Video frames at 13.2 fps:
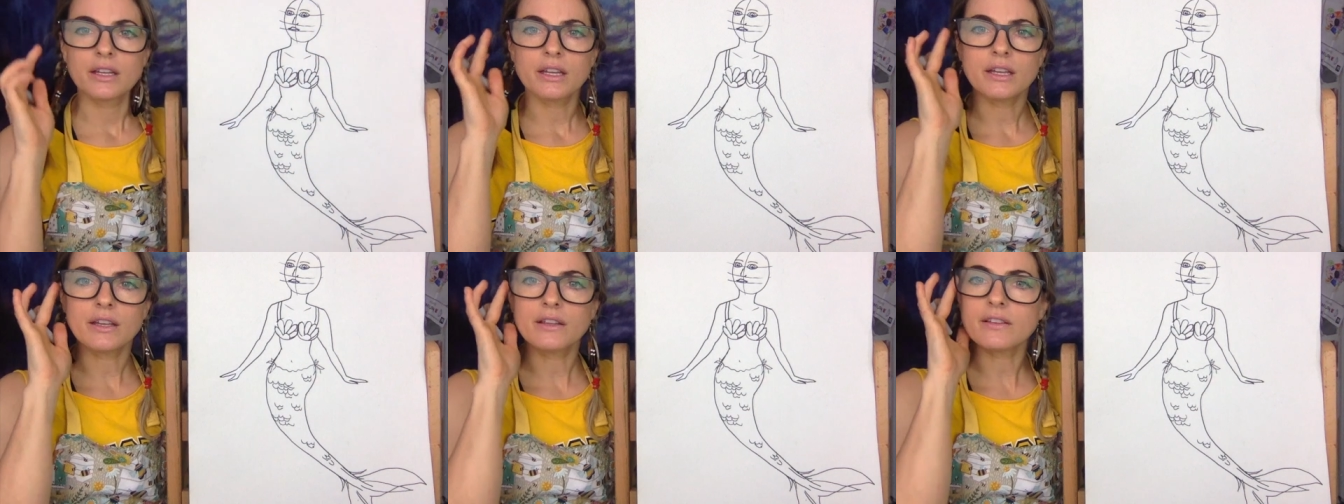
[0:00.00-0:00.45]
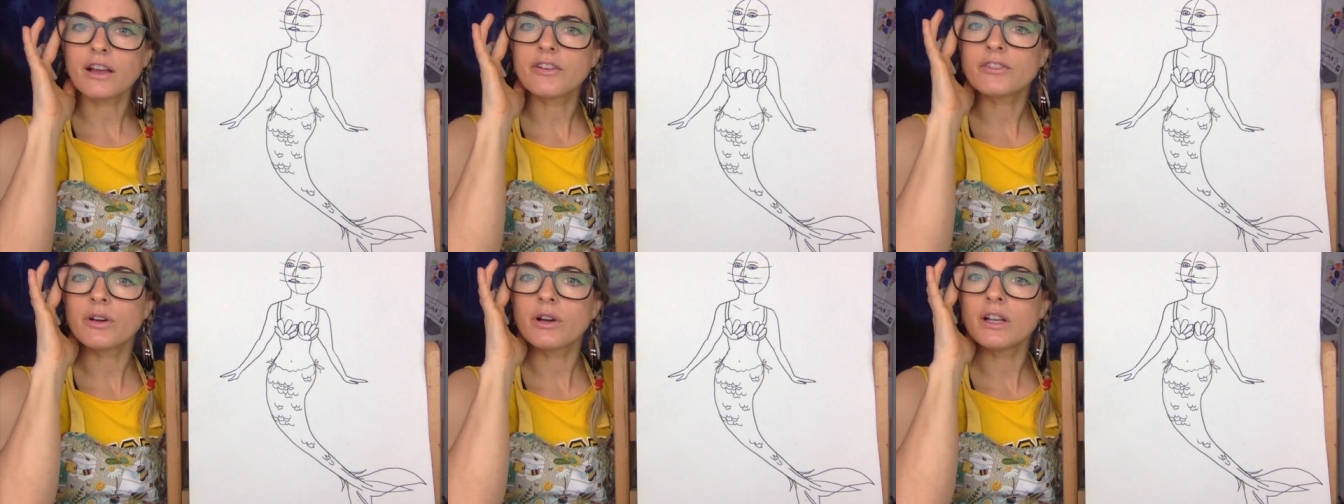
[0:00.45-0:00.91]
is
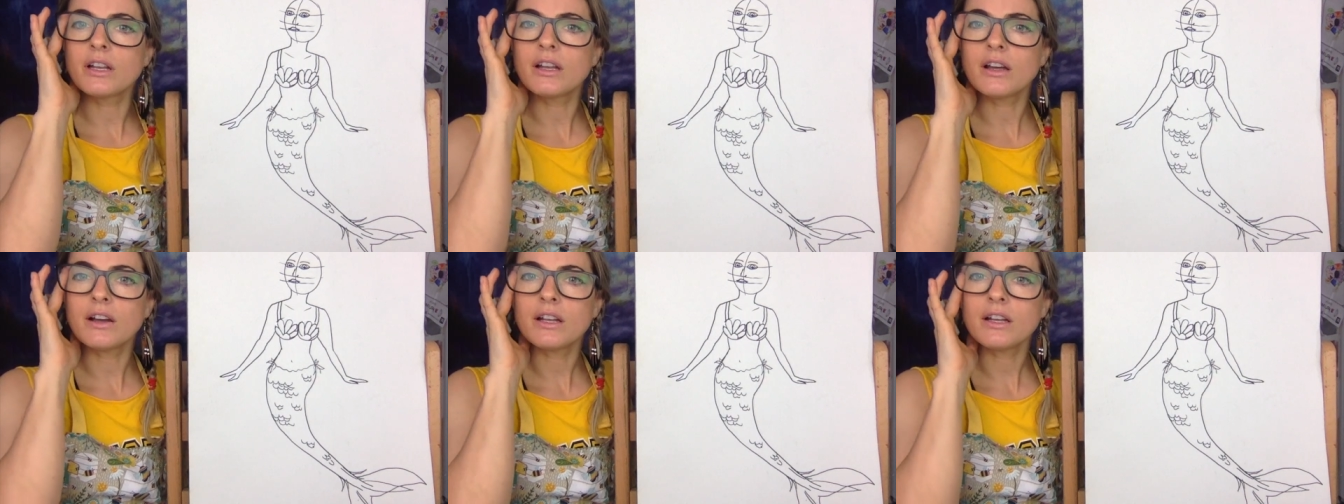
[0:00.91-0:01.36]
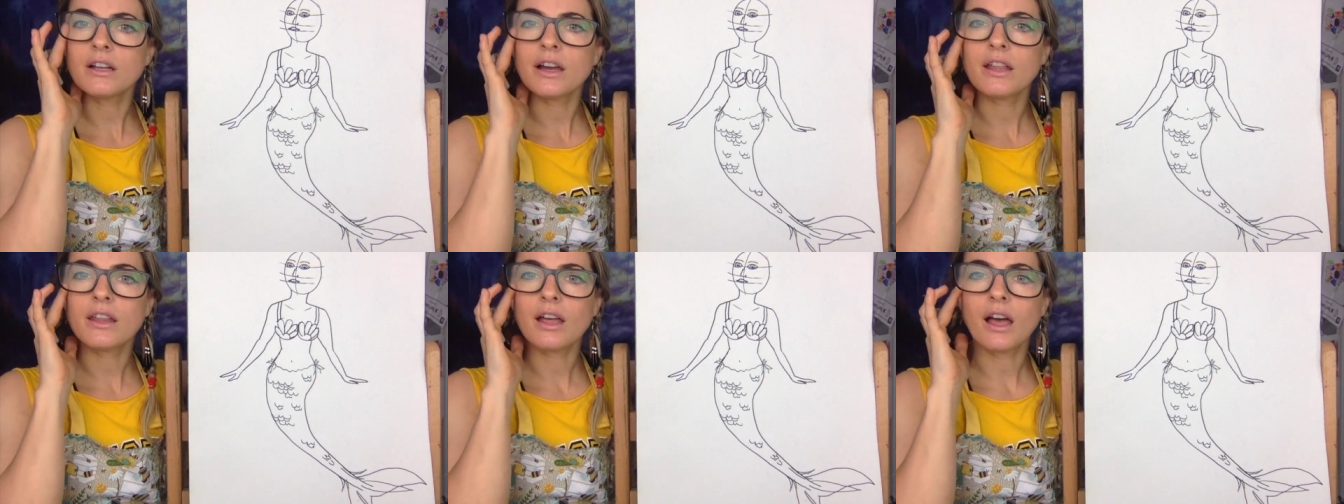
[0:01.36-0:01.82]
I've got a line
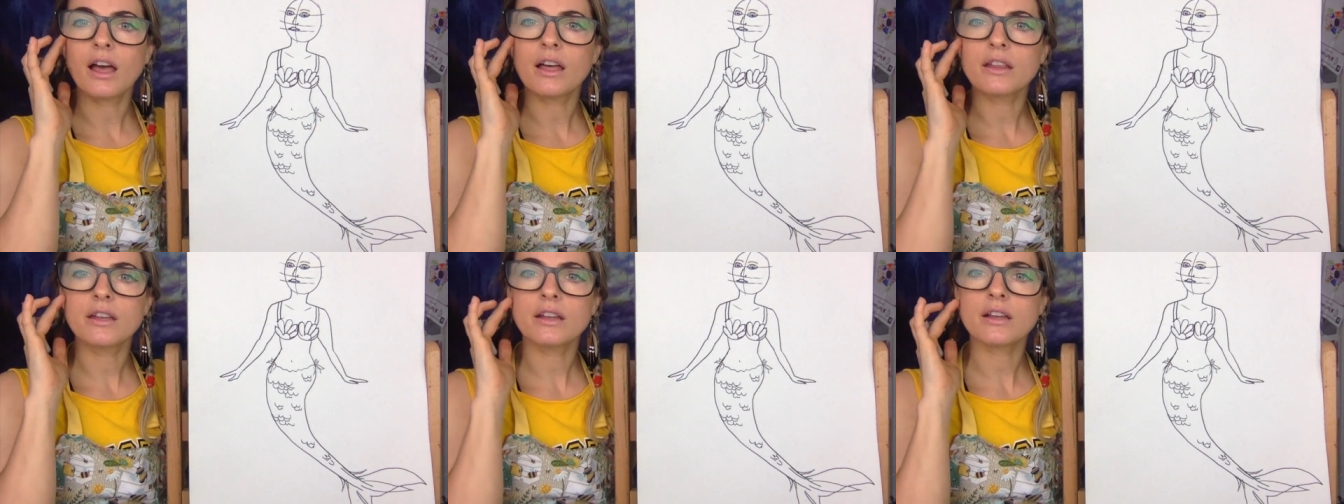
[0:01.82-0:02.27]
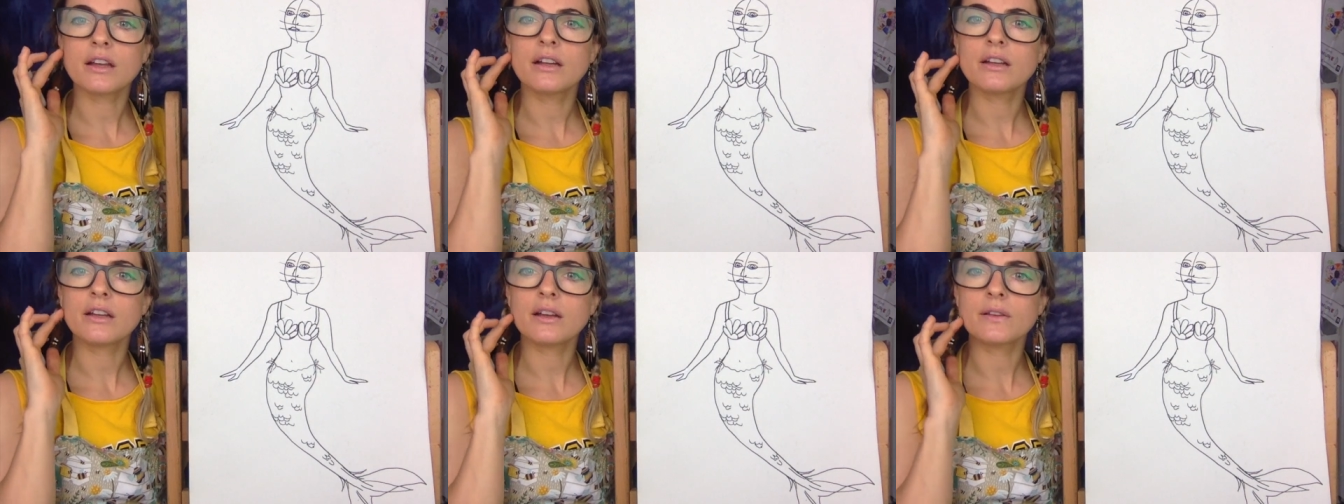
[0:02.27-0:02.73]
like that, and then it
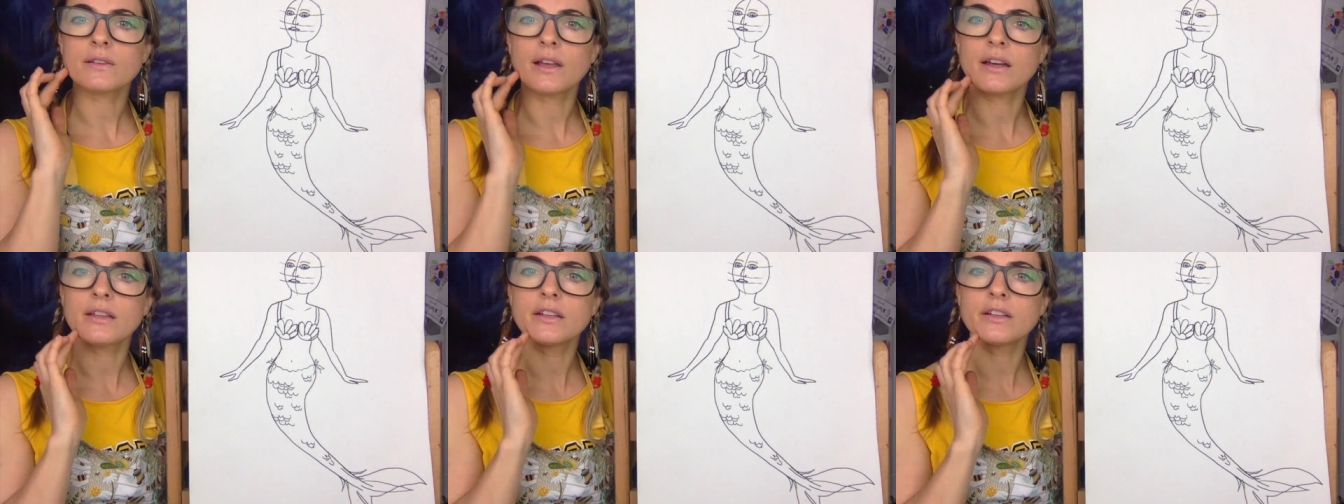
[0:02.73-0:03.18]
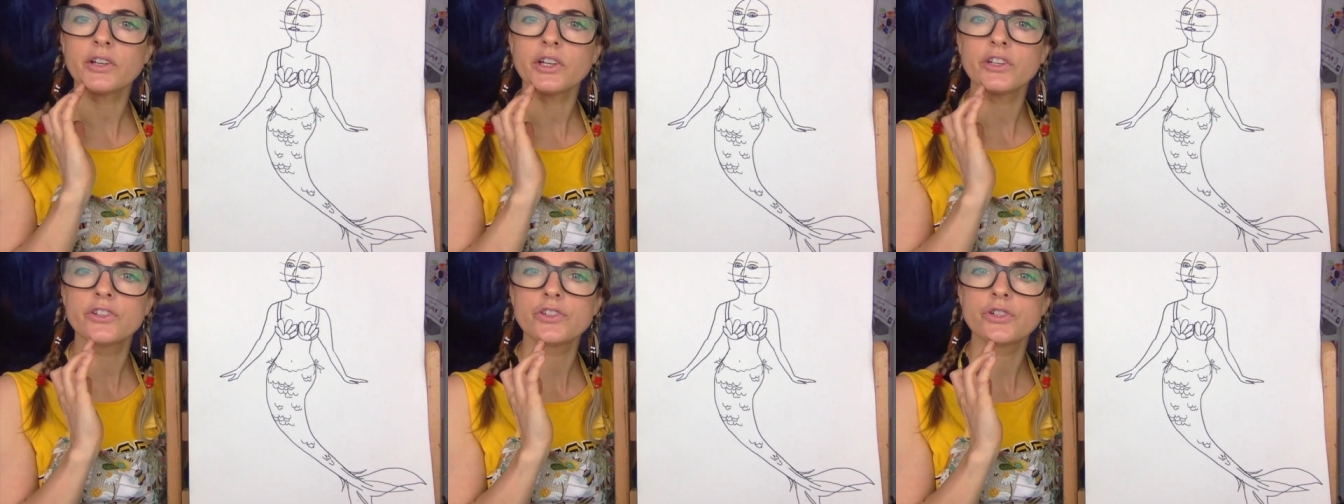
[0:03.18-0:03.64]
kind of goes out, and then you've got
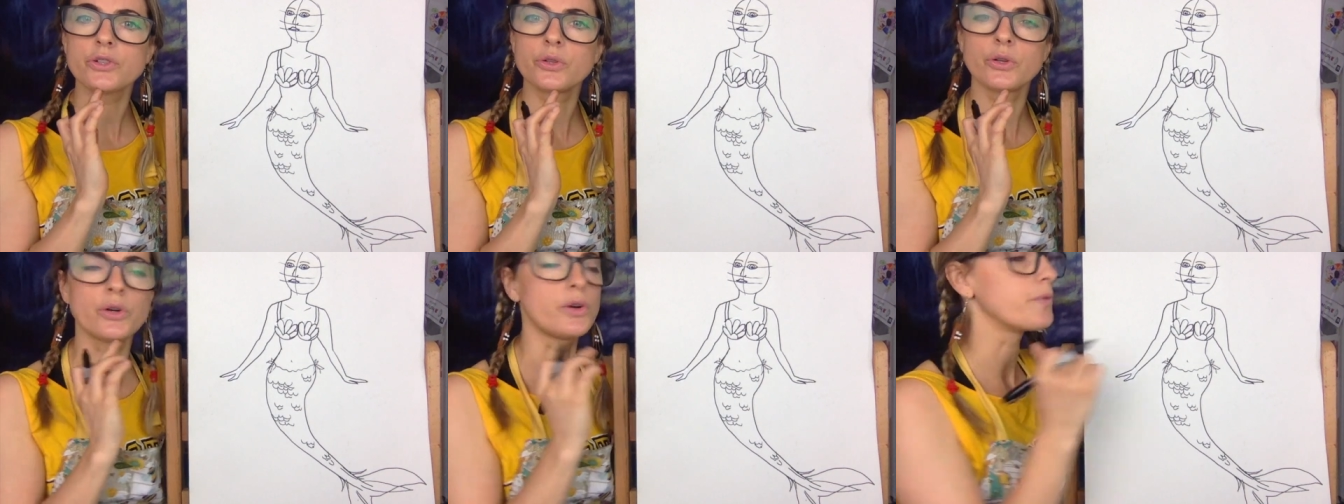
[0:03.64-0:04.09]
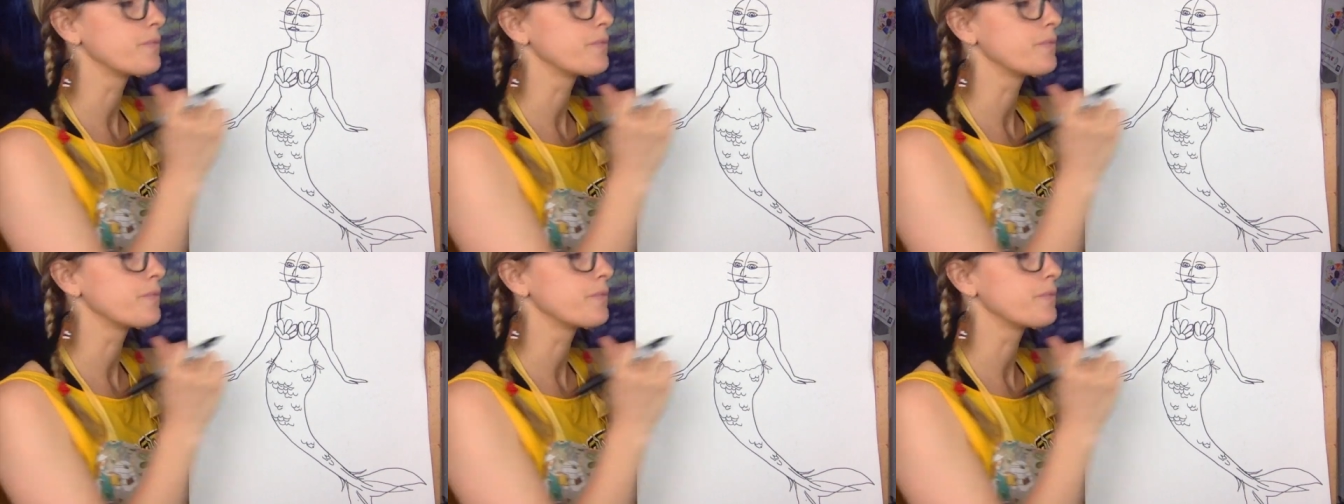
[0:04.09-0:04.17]
your jaw.